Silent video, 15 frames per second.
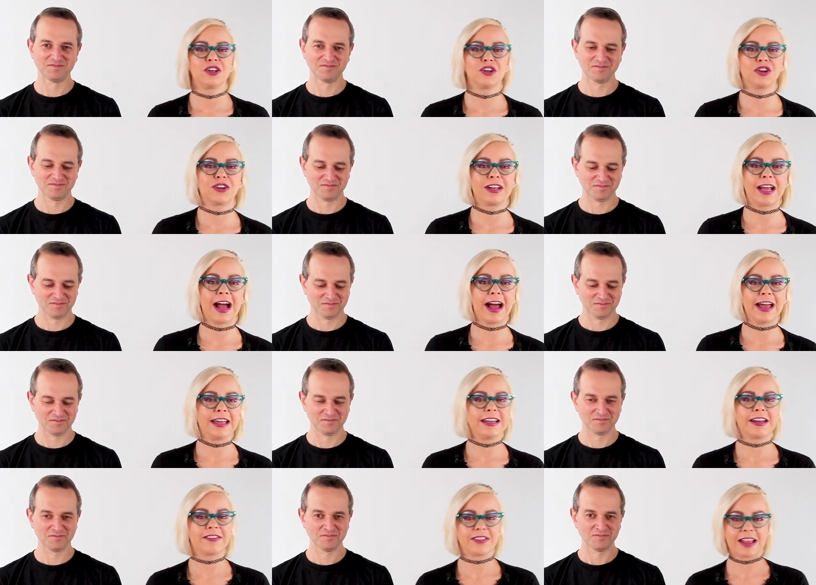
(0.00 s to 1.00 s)
Speaker 1: Nerdy guy,
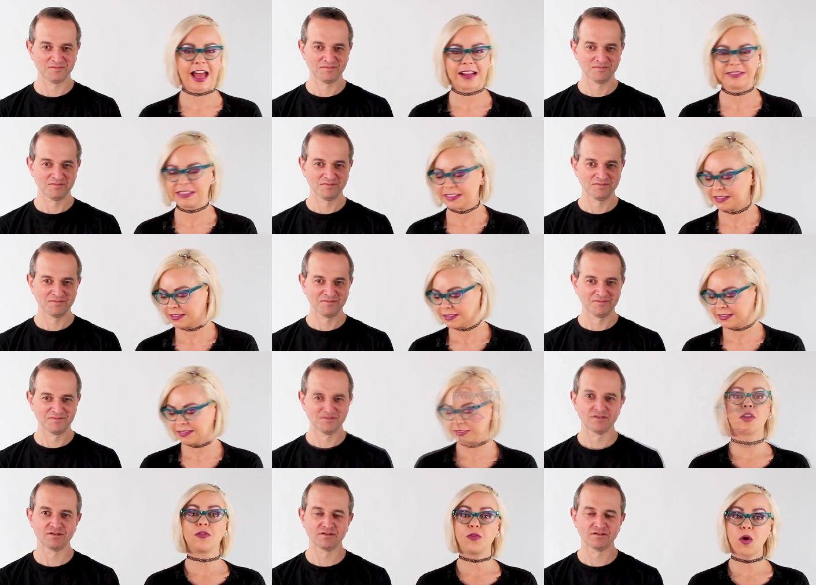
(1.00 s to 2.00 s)
he never laughs.
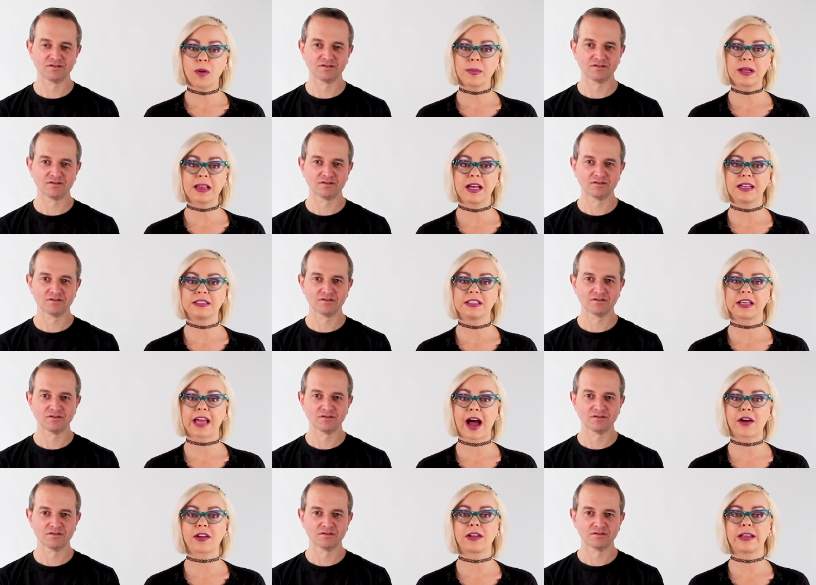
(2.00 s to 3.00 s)
The formula to
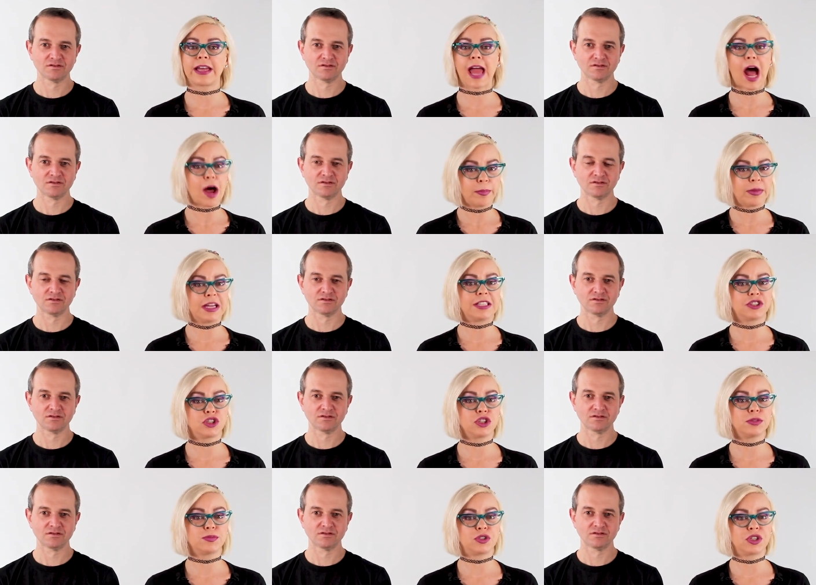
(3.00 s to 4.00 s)
calculate how many
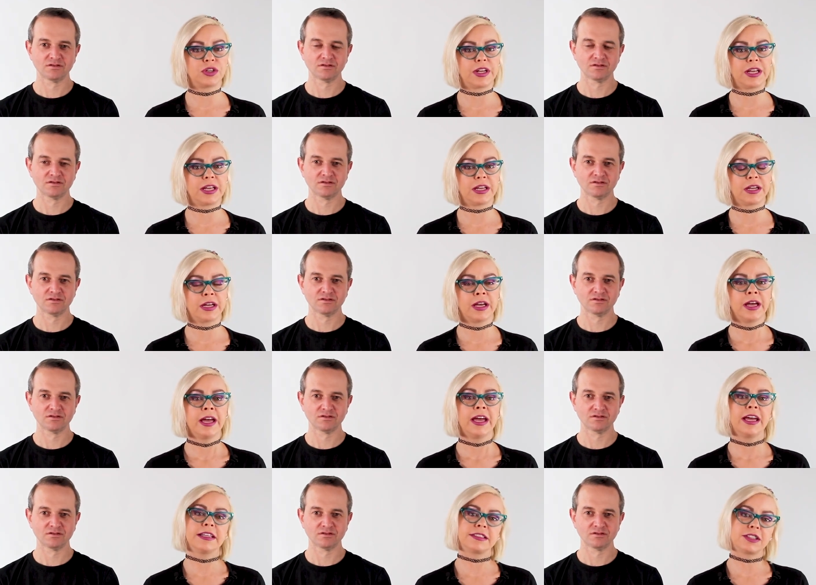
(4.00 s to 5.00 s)
tubes you need
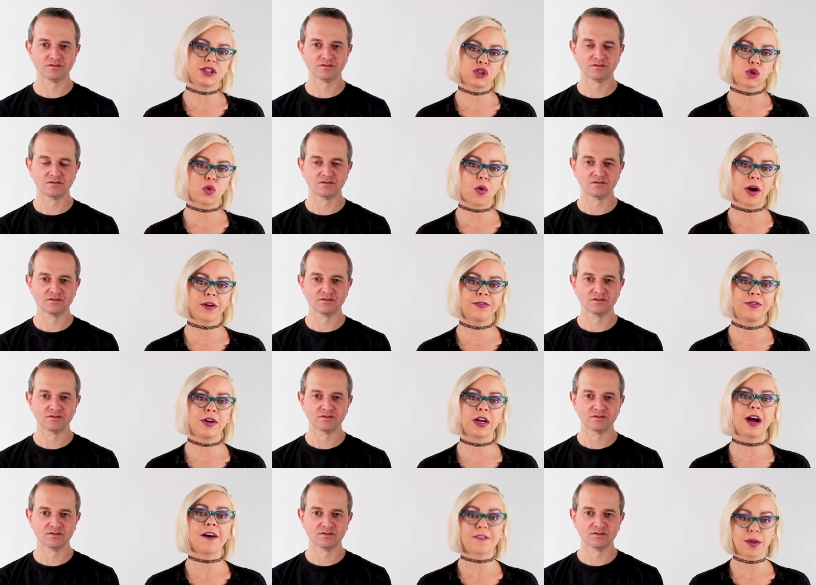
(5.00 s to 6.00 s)
is the square
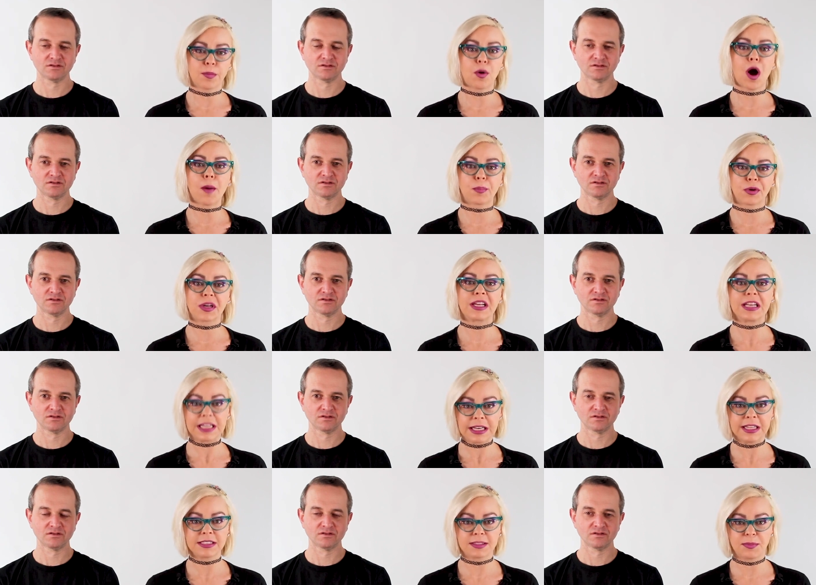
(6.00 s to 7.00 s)
foot of the property
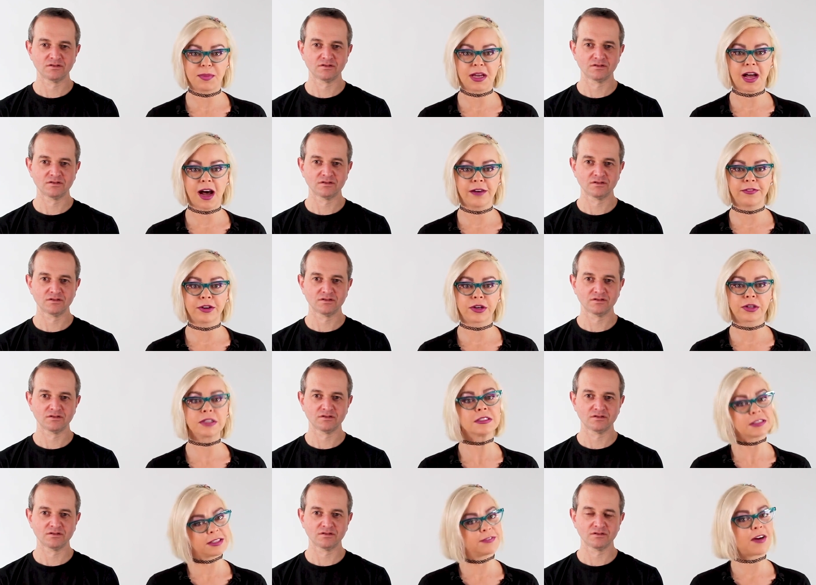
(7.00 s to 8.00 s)
needing to be covered
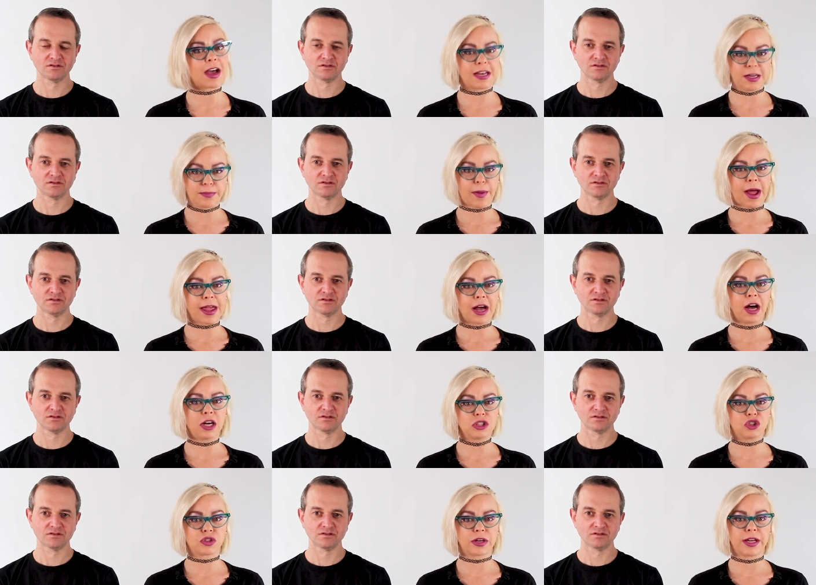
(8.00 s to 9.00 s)
divided by
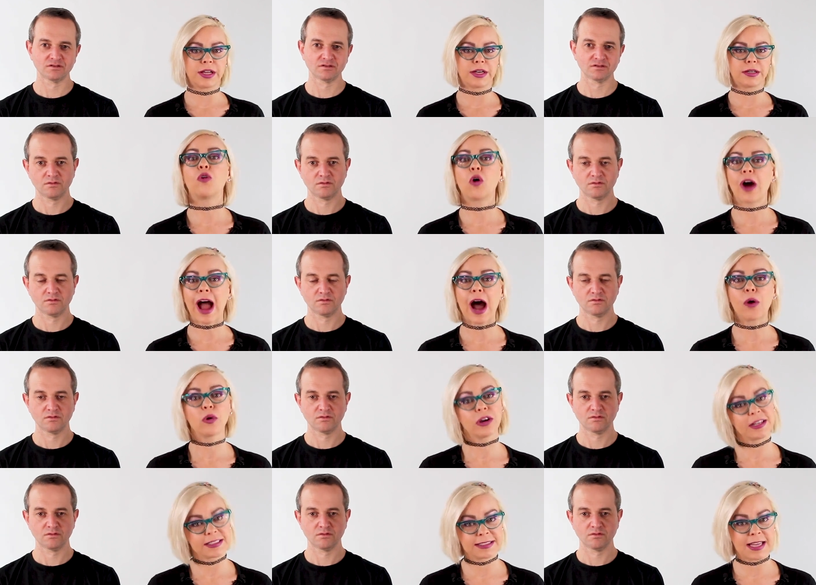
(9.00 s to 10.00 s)
100. For
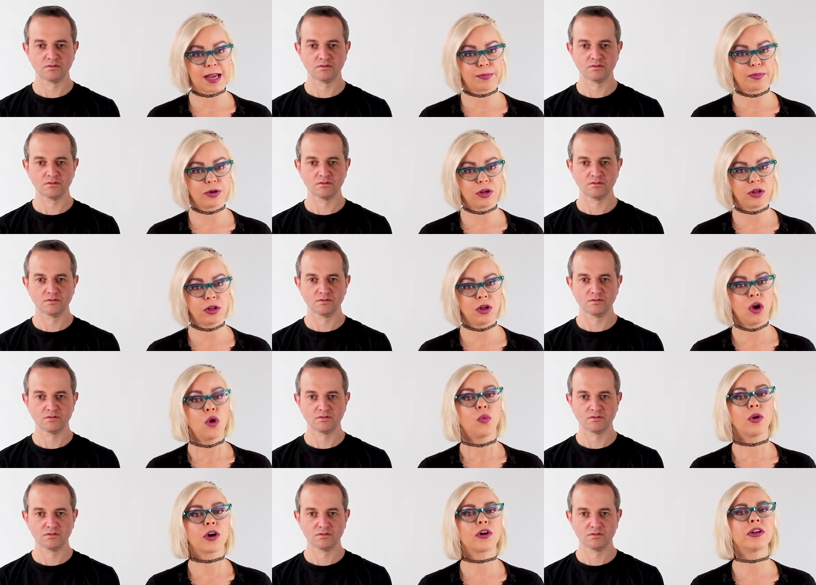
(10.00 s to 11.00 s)
our example,
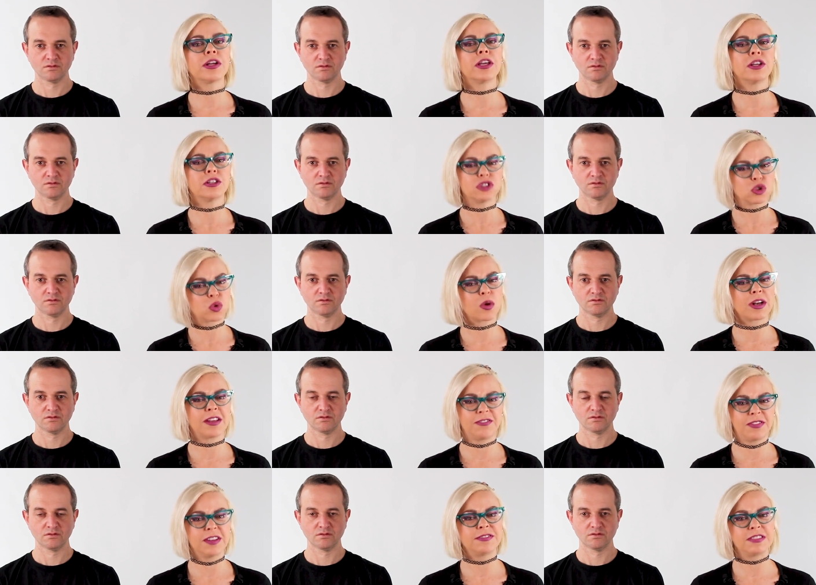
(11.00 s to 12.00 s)
we're going to use
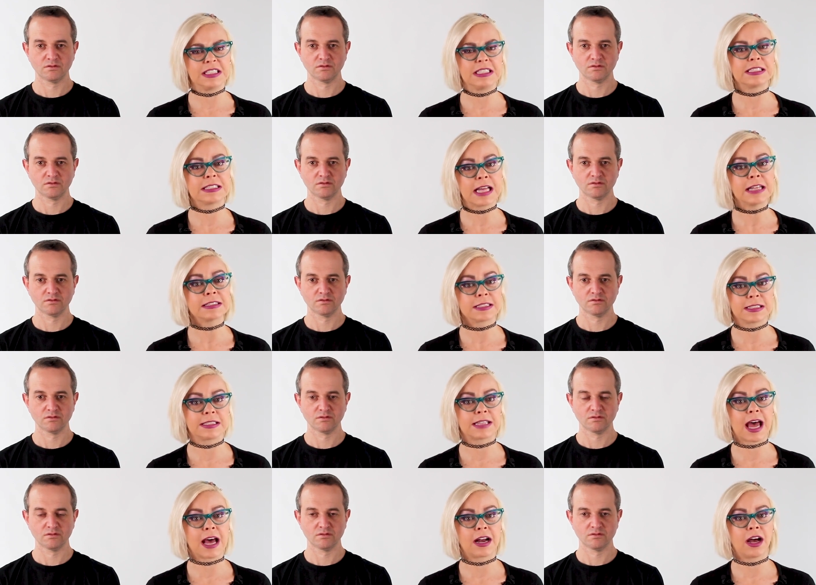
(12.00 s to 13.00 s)
2015 census
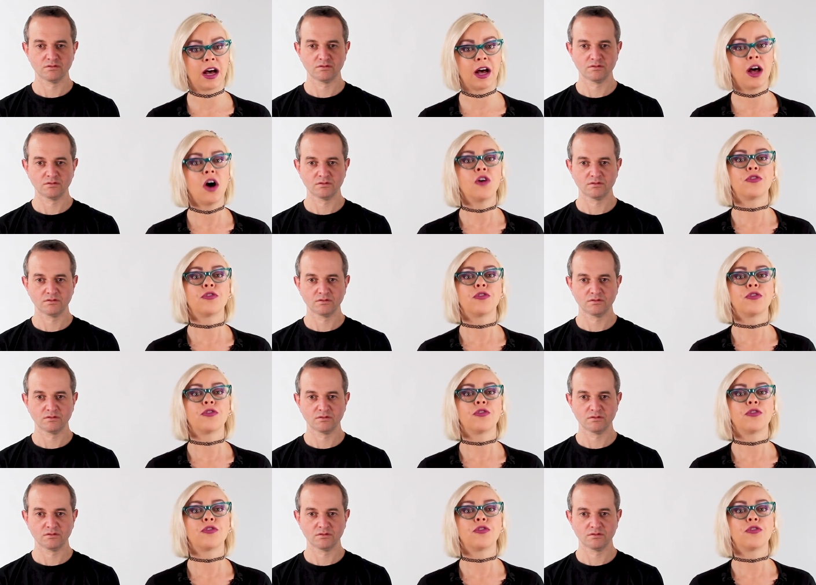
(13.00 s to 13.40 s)
data